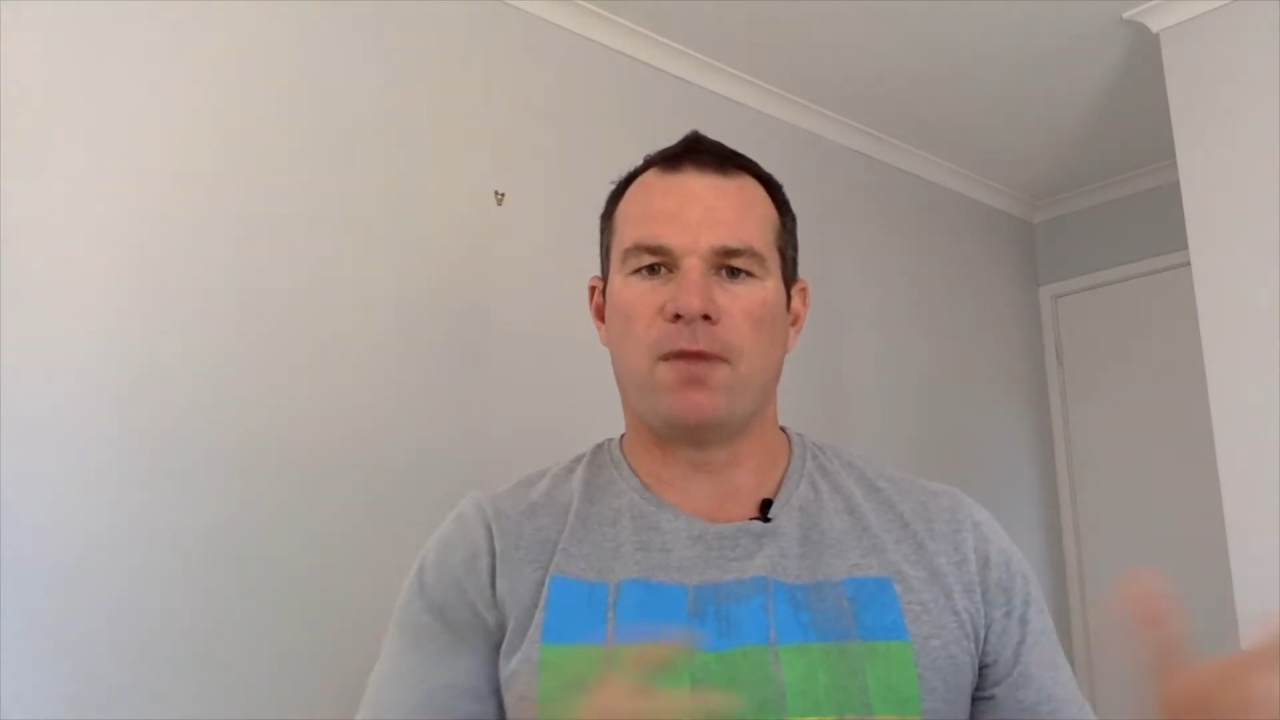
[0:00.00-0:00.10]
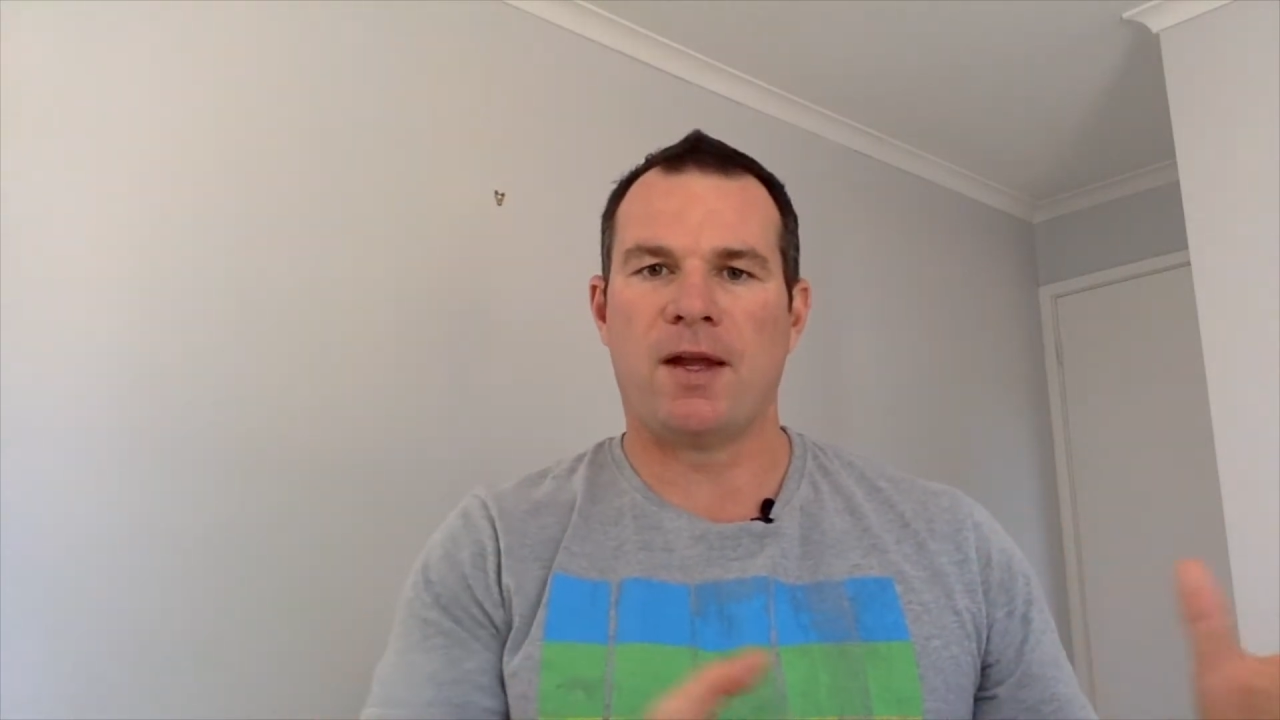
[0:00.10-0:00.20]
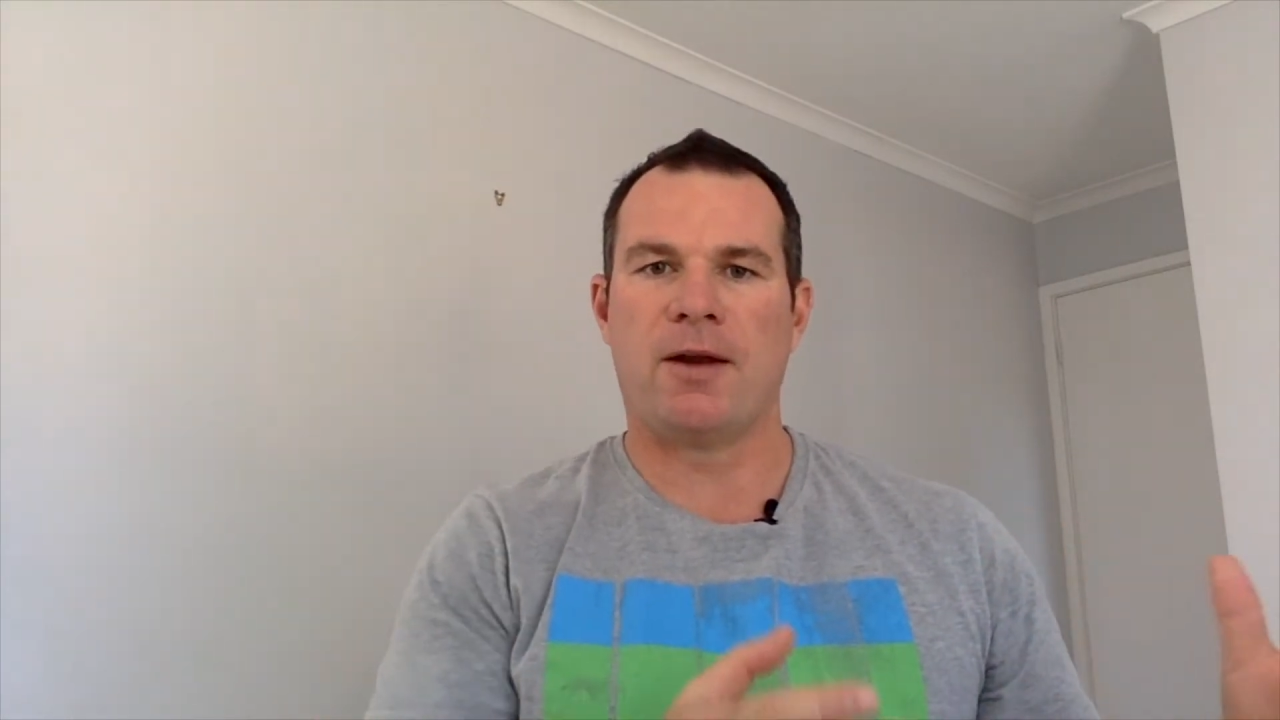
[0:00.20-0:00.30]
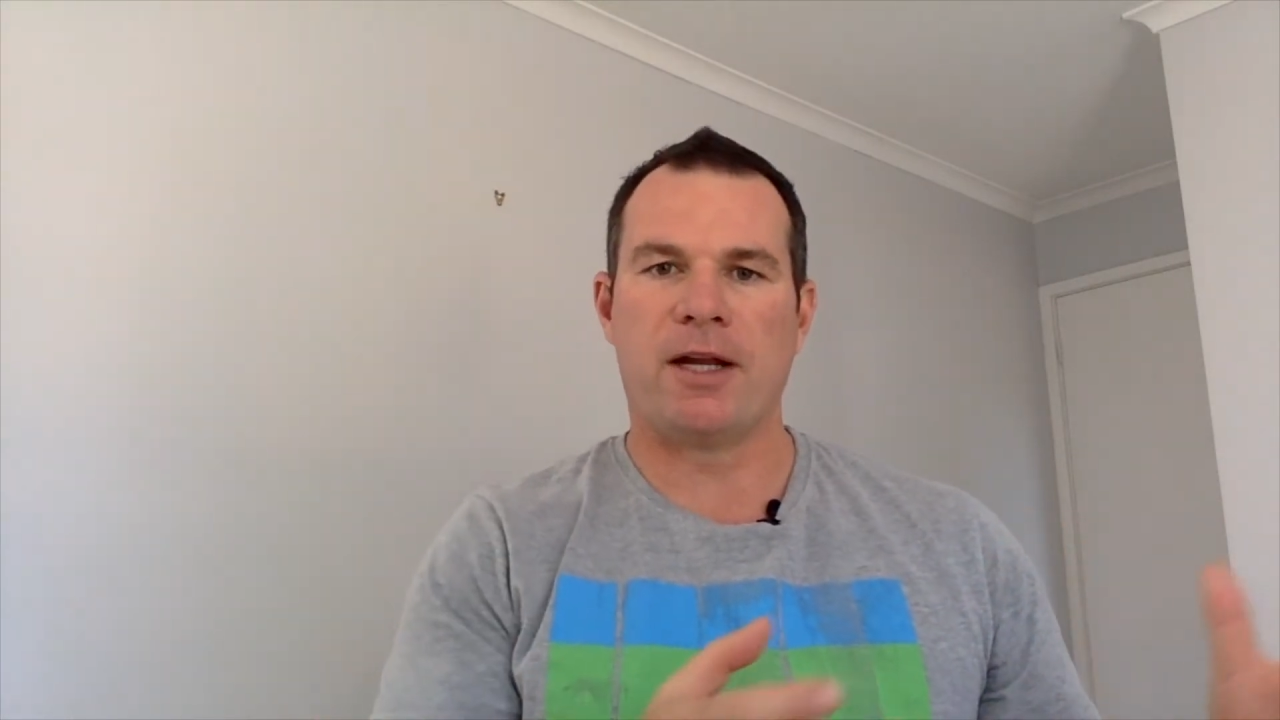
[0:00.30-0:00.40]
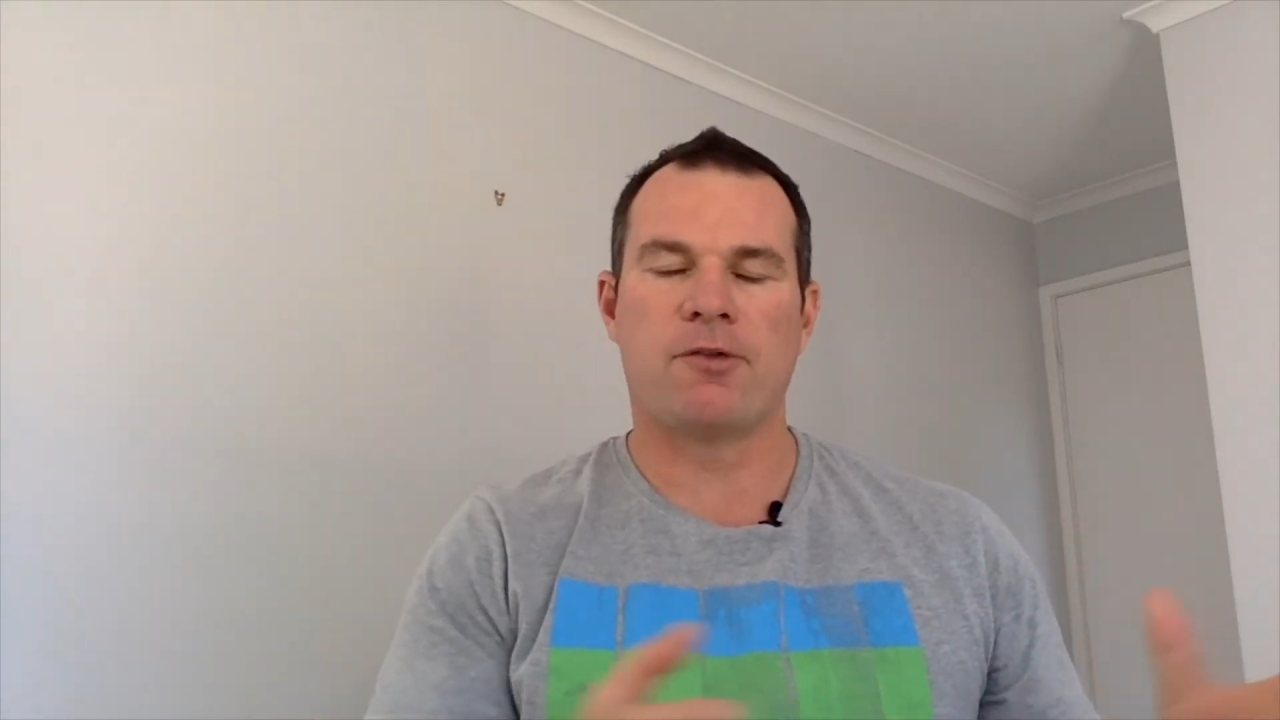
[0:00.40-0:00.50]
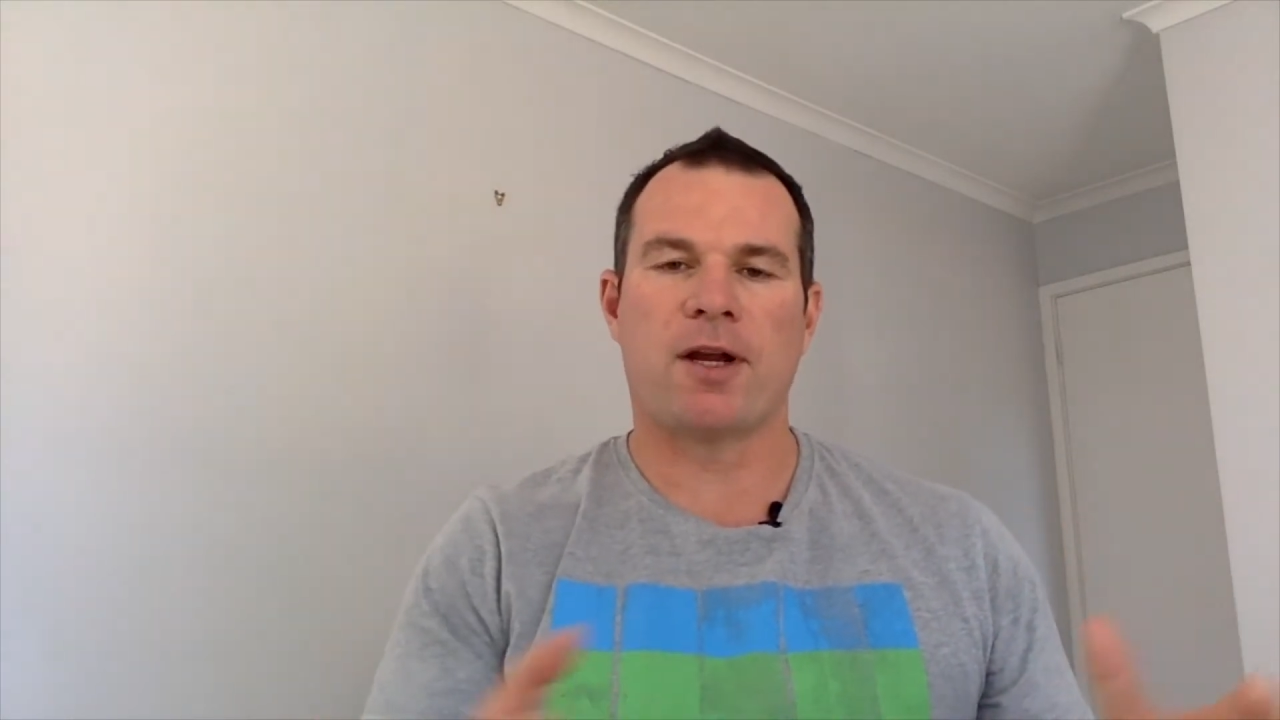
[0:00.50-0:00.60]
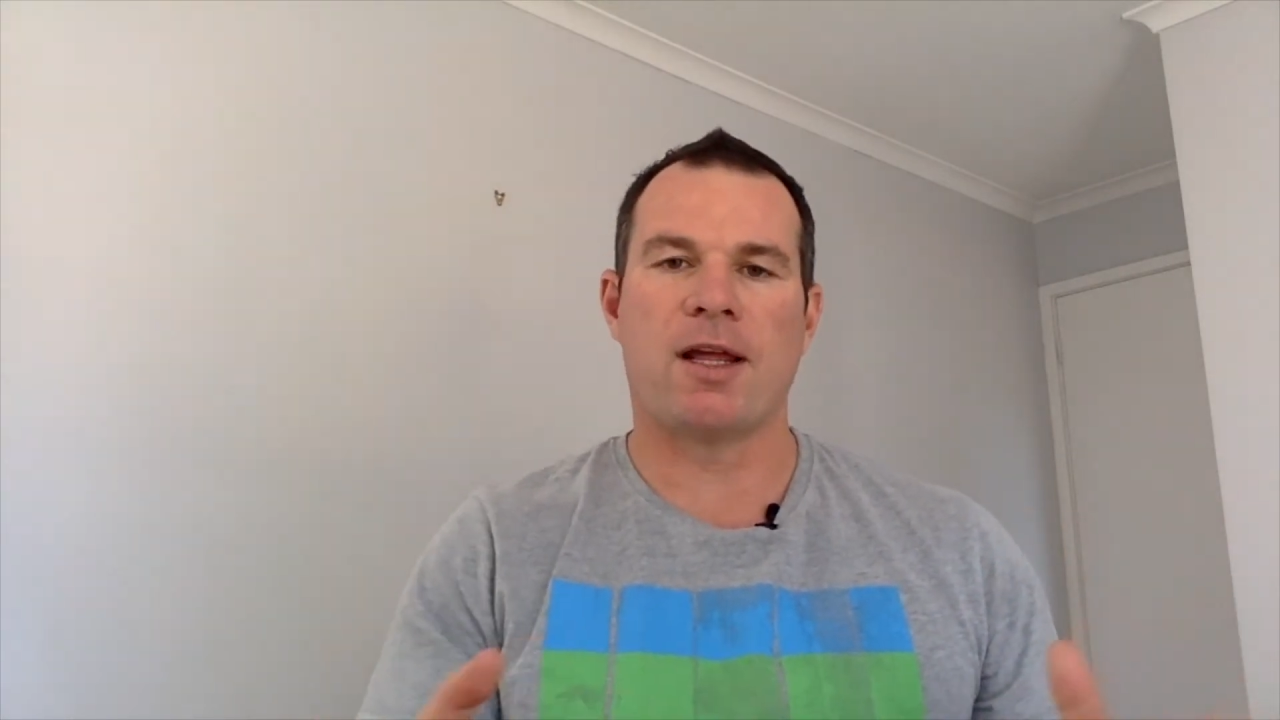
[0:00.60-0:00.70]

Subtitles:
their injury